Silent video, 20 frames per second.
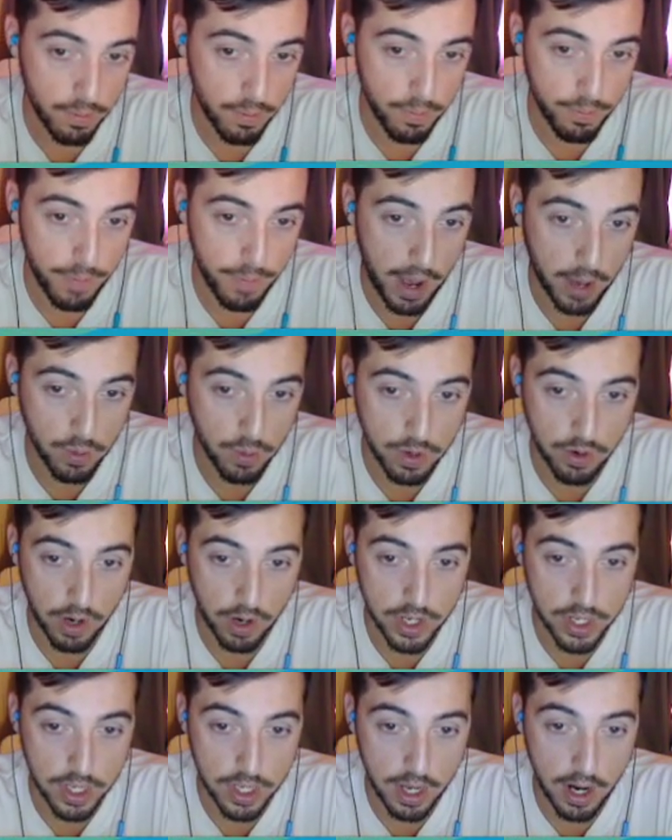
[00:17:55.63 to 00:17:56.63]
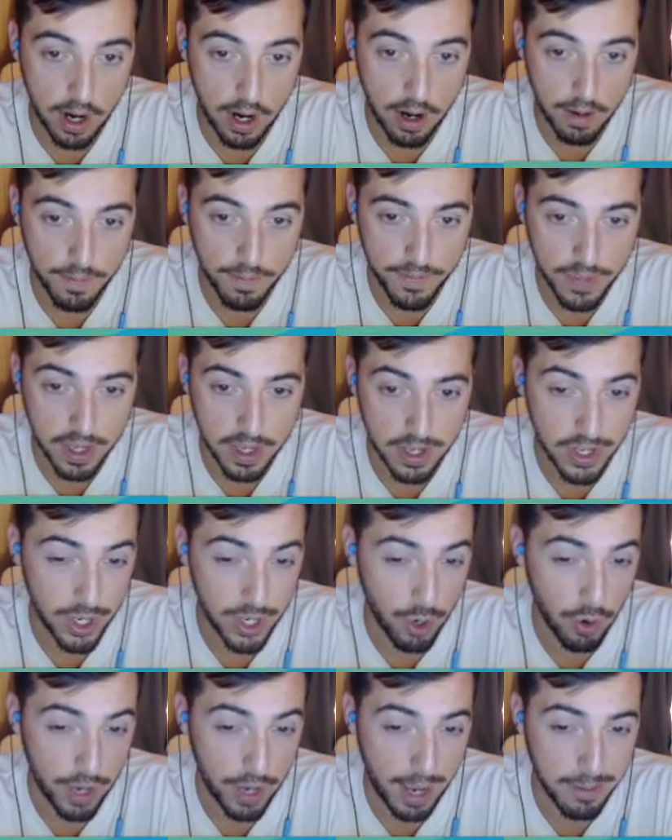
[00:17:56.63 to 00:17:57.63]
bad win rates there.
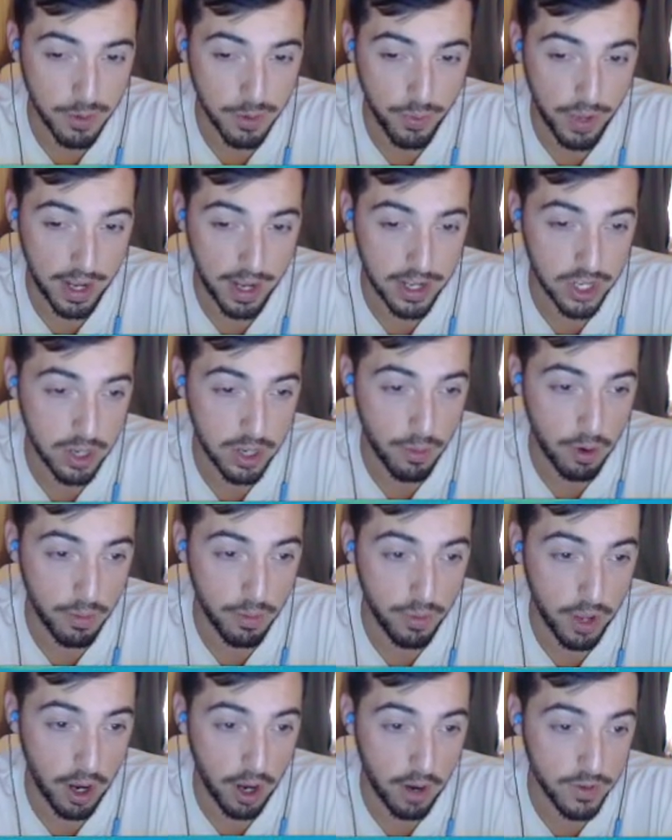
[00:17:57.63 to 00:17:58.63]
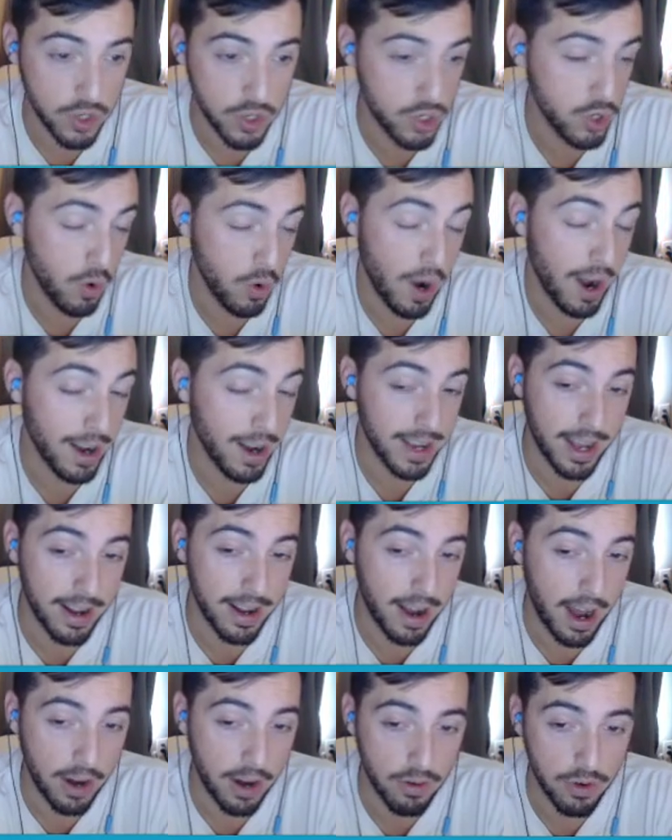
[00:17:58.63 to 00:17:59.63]
Zero games played in summer and playoffs. So again,
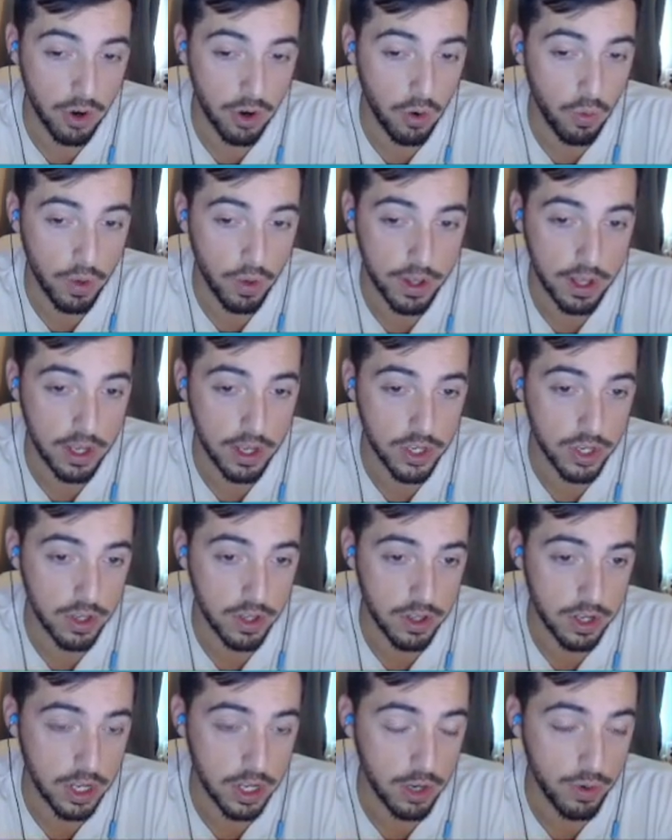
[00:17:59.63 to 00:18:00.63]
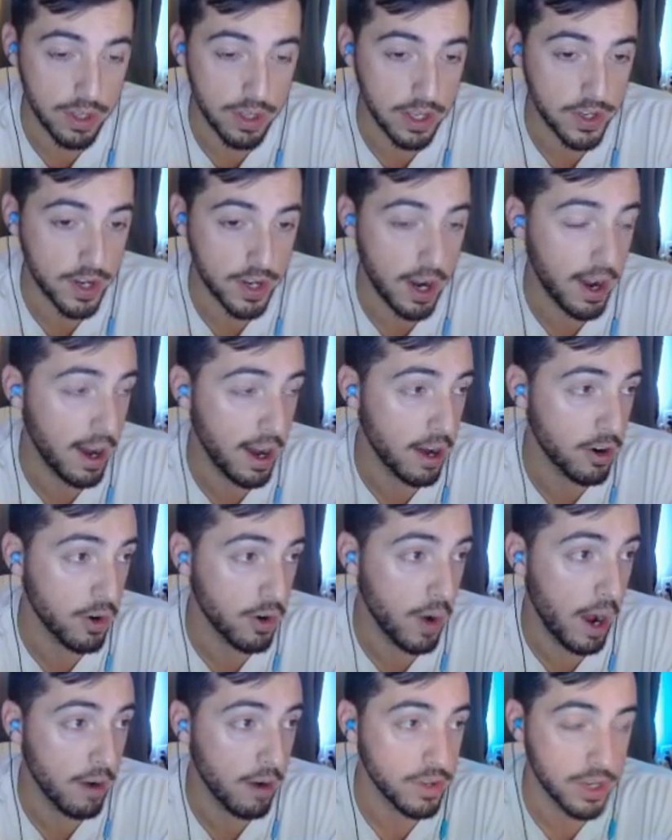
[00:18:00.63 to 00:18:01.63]
I don't know what is the deal with this guy. I don't know
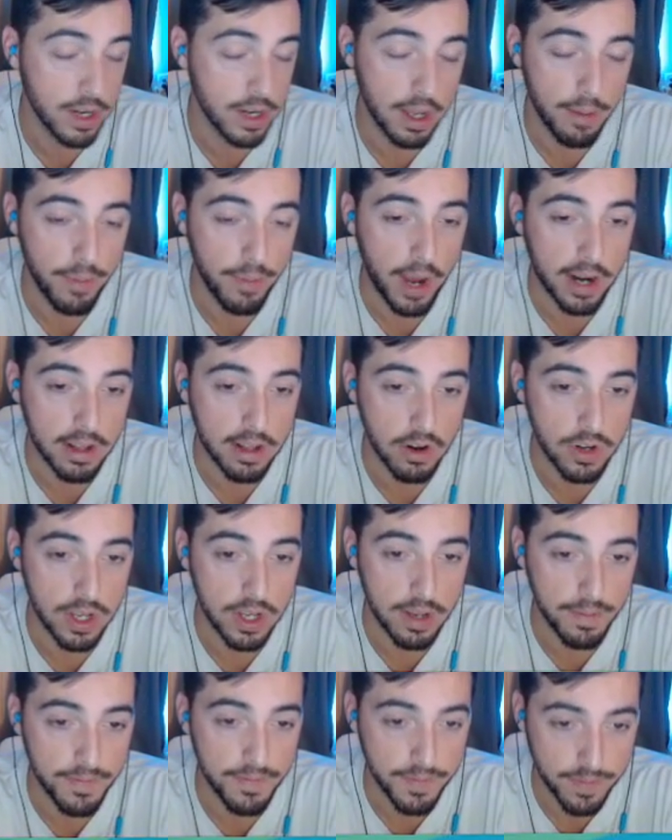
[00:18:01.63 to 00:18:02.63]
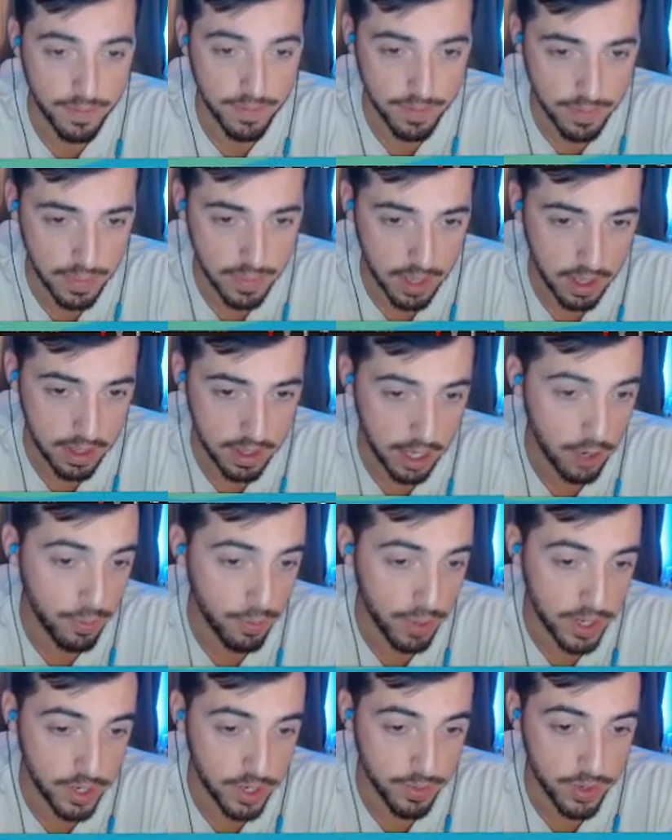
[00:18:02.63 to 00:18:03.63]
how it's going to impact their team. They do
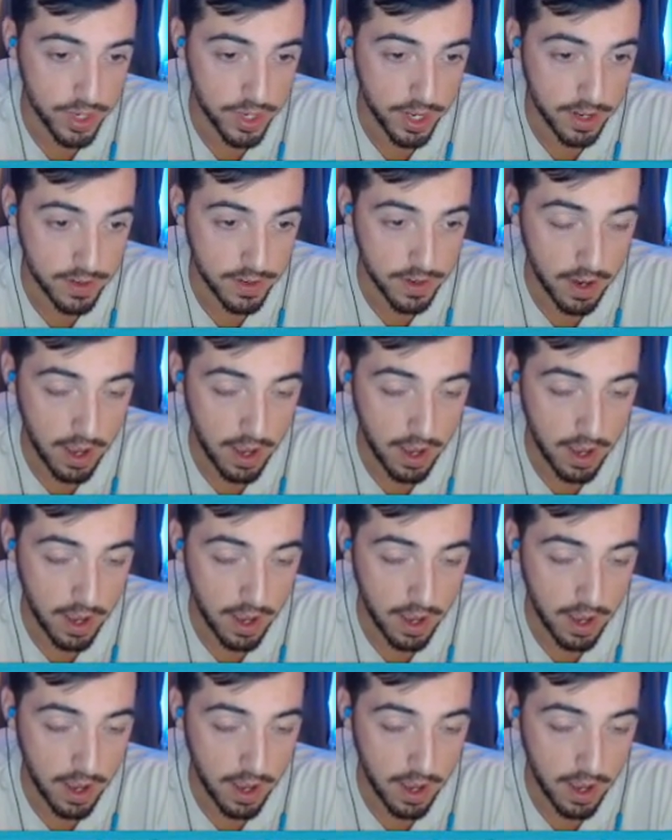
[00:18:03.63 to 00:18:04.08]
play some Ziggs.